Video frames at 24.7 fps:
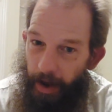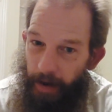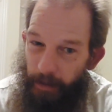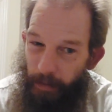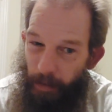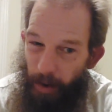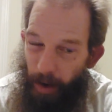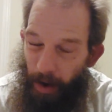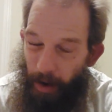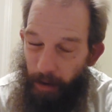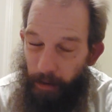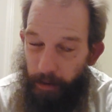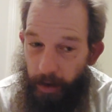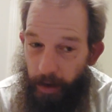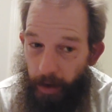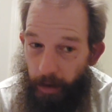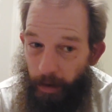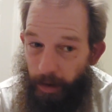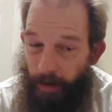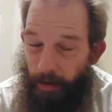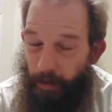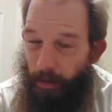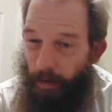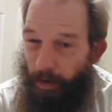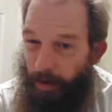what I'll do
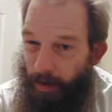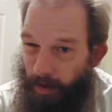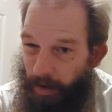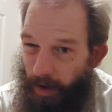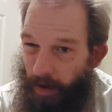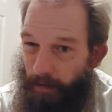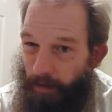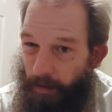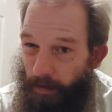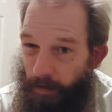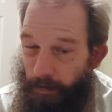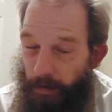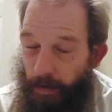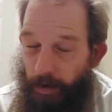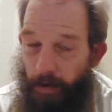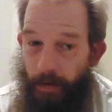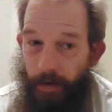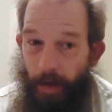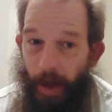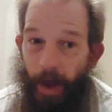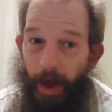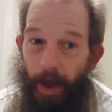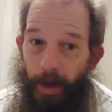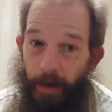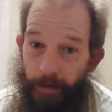is, once I've reviewed
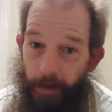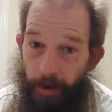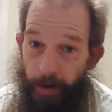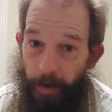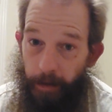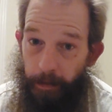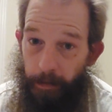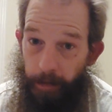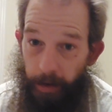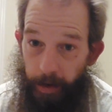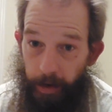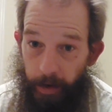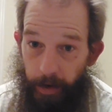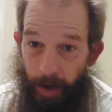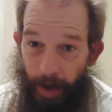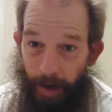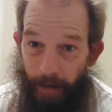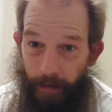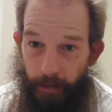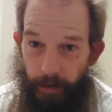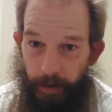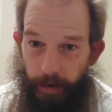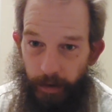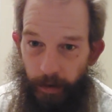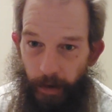that other book on
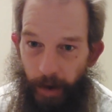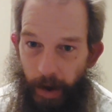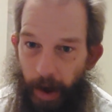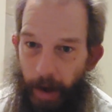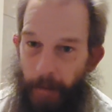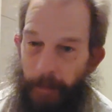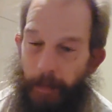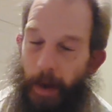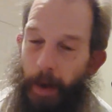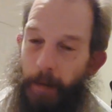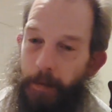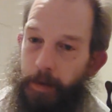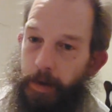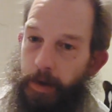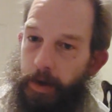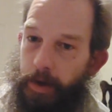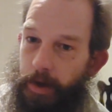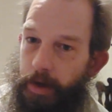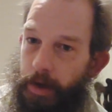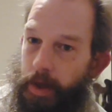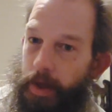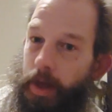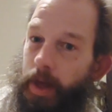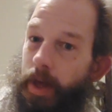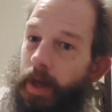Alfred the Great, I'll be able
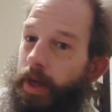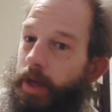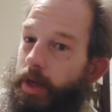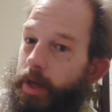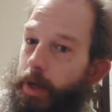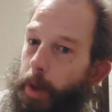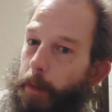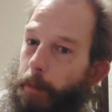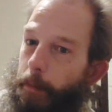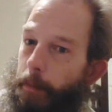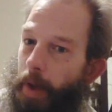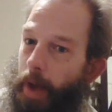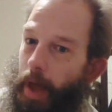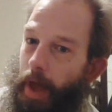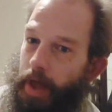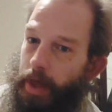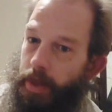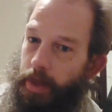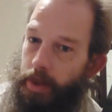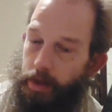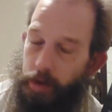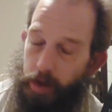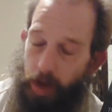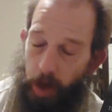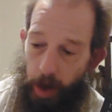to compare
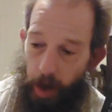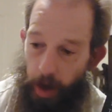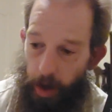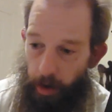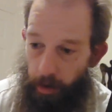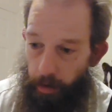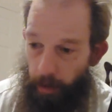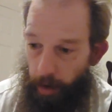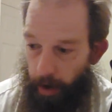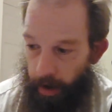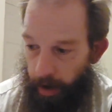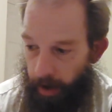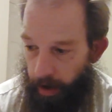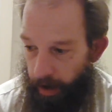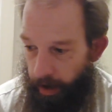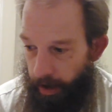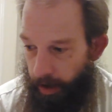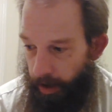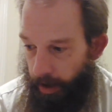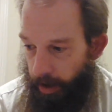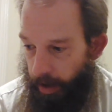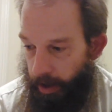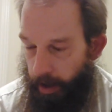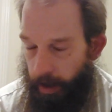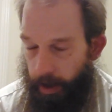the 2,
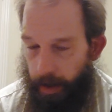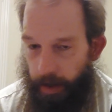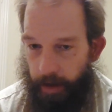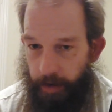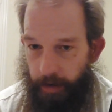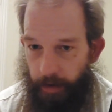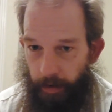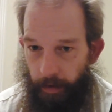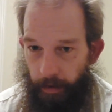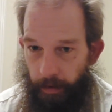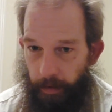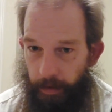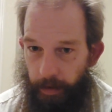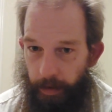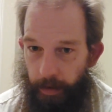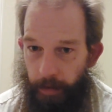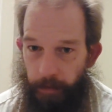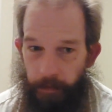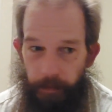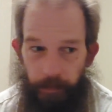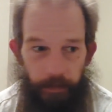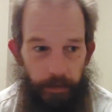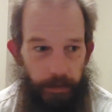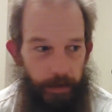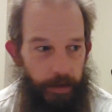sort of
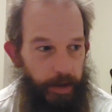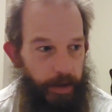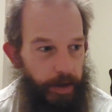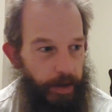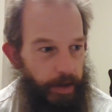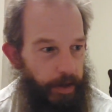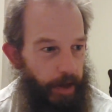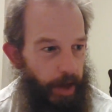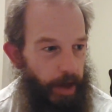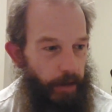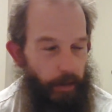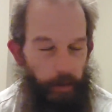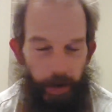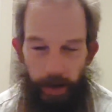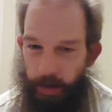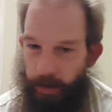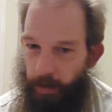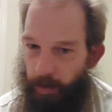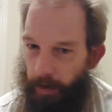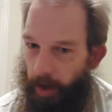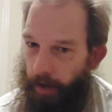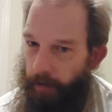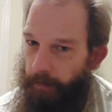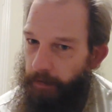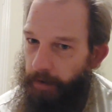say which
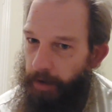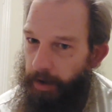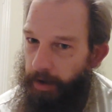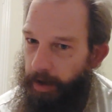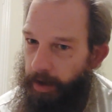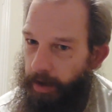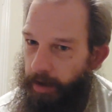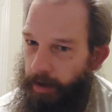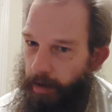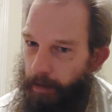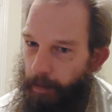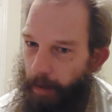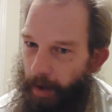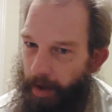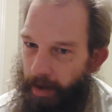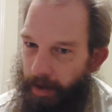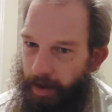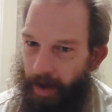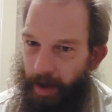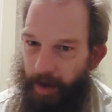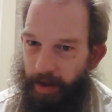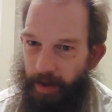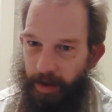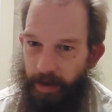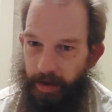one I think is the best
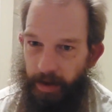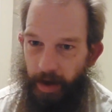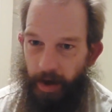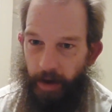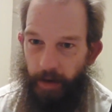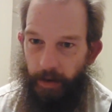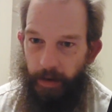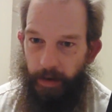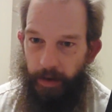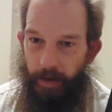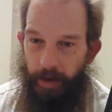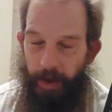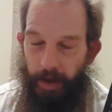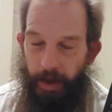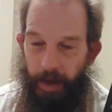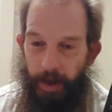out of the 2, and